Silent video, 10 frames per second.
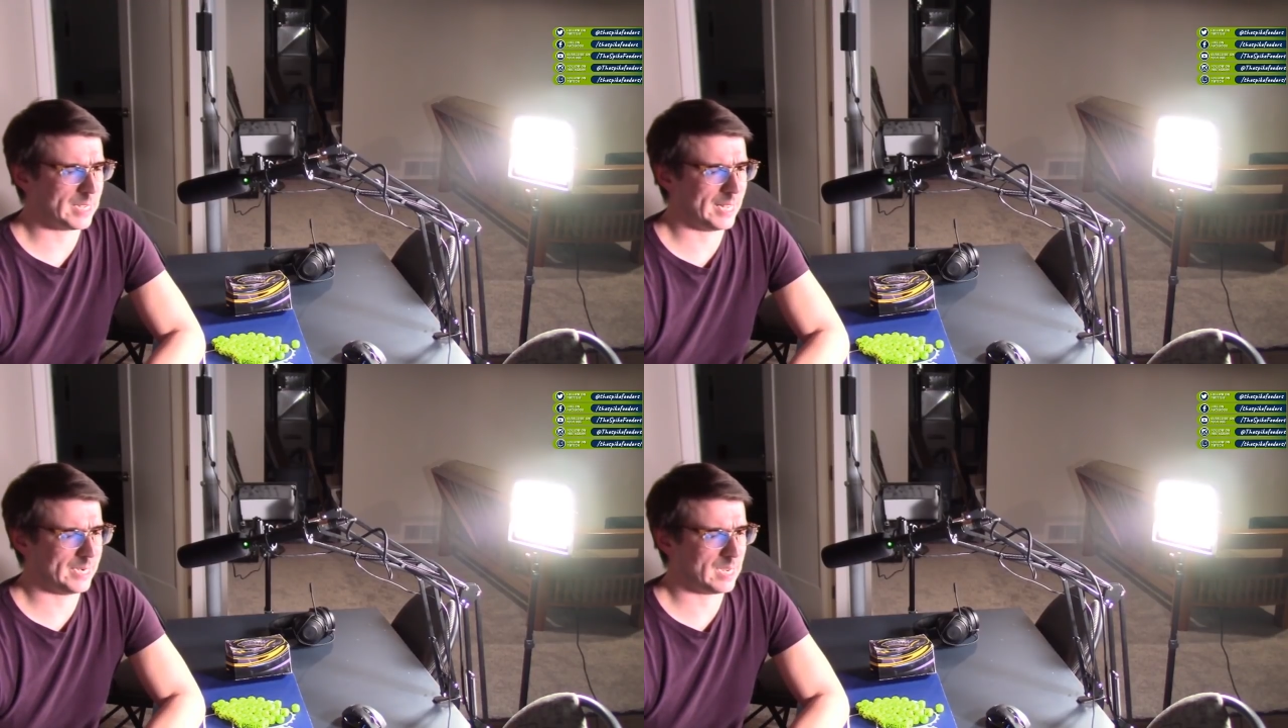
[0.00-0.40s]

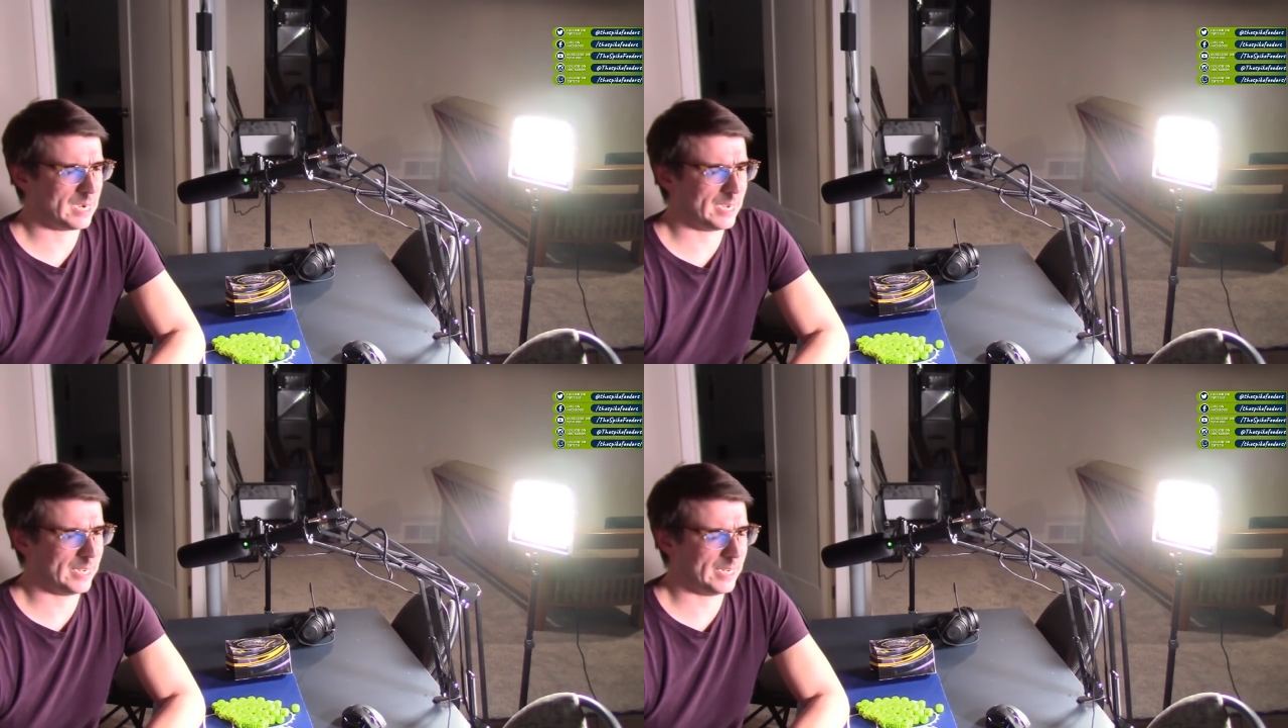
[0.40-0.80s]
and
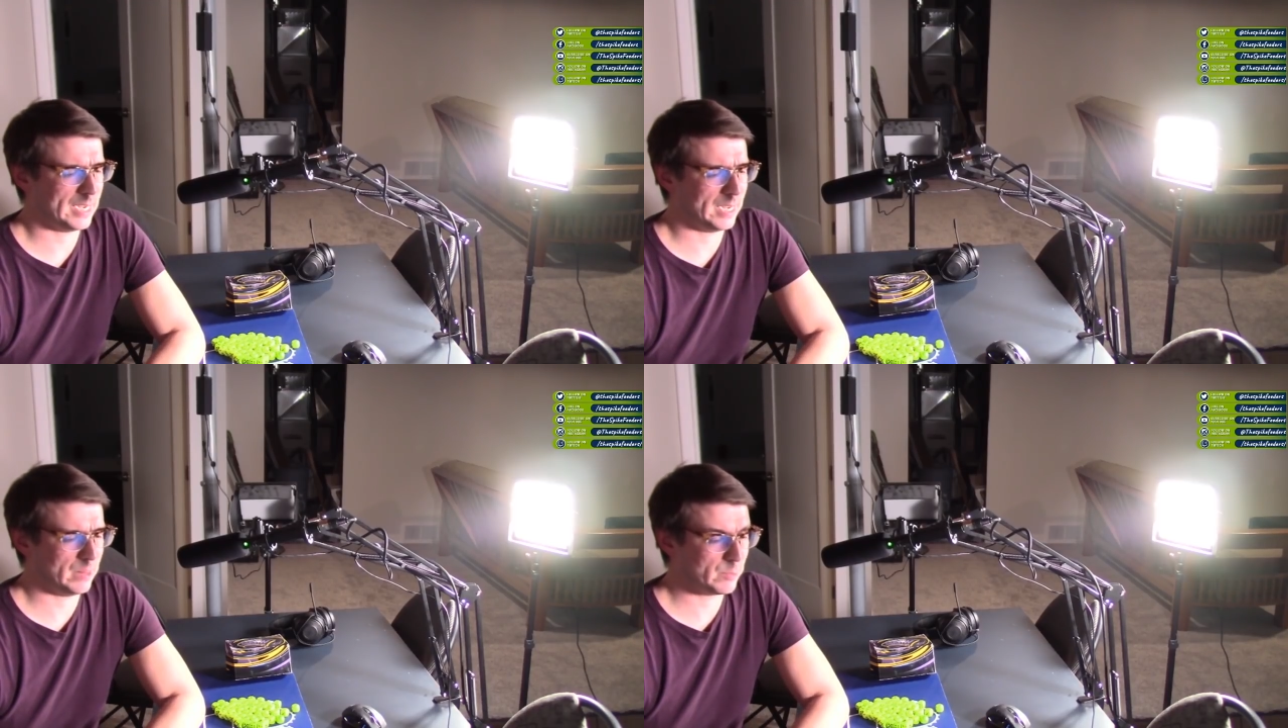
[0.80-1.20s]

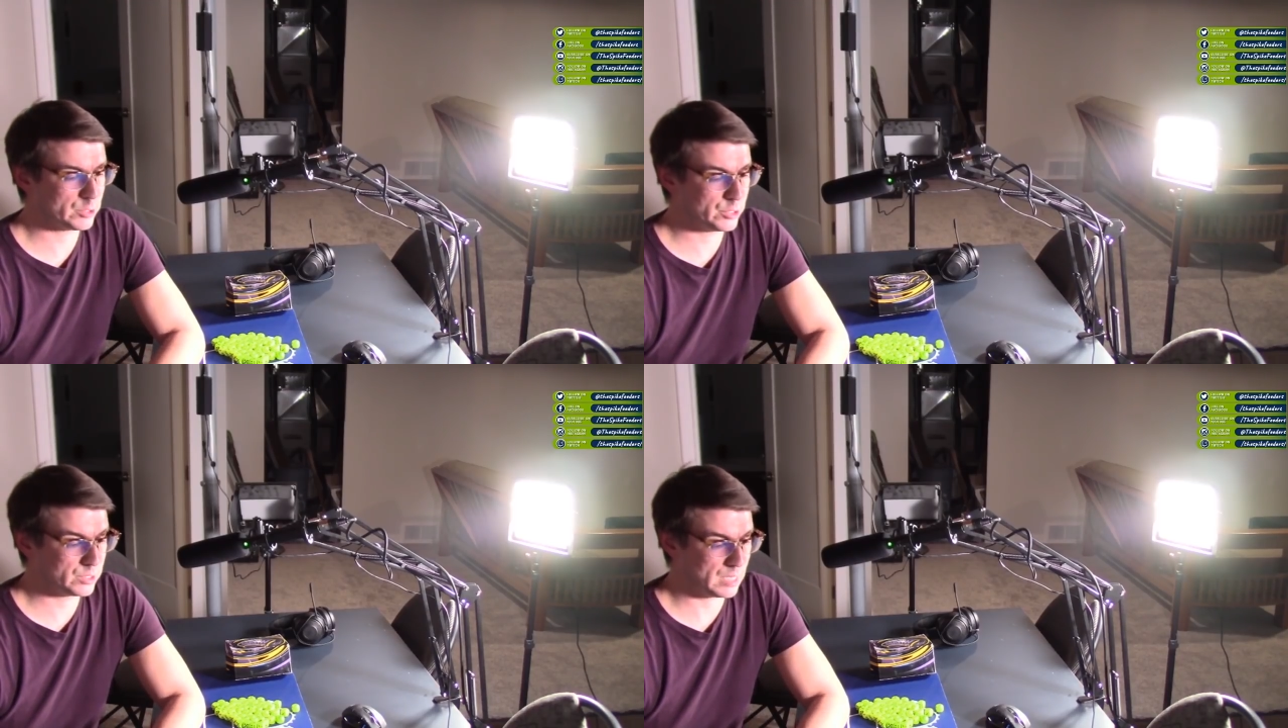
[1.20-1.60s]
the
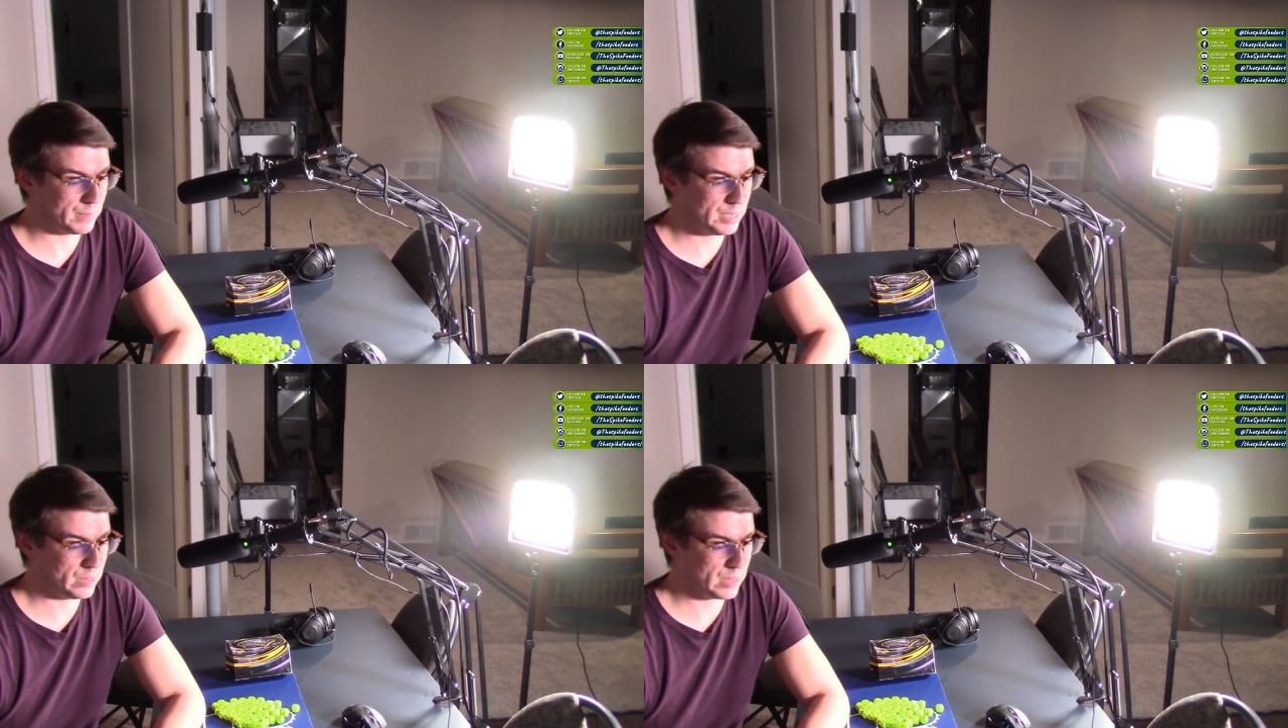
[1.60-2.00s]
person just sent
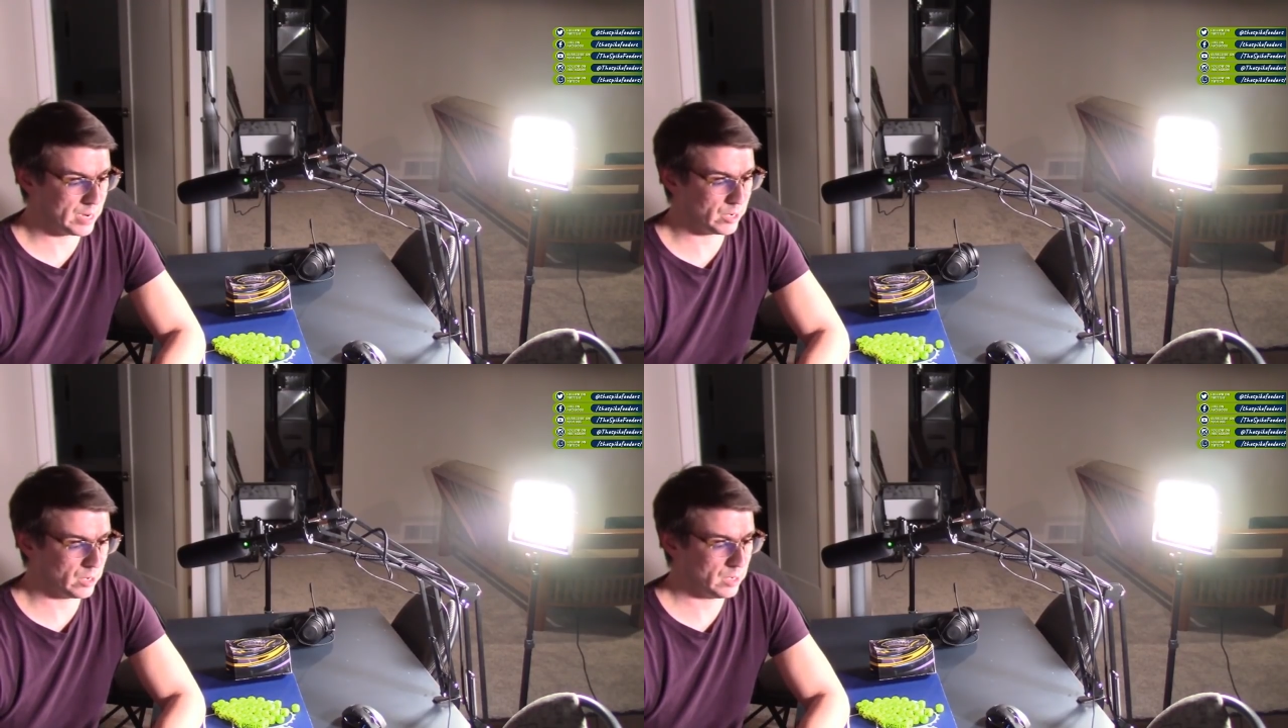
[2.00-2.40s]
me
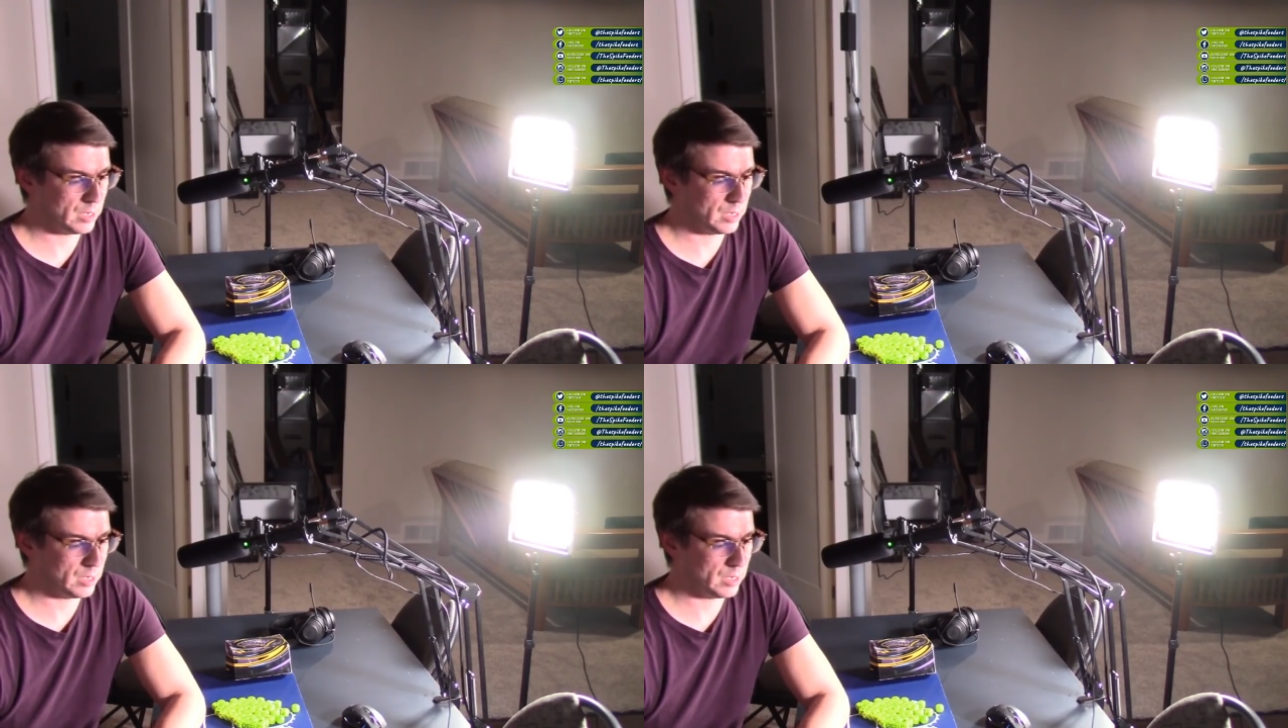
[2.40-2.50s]
their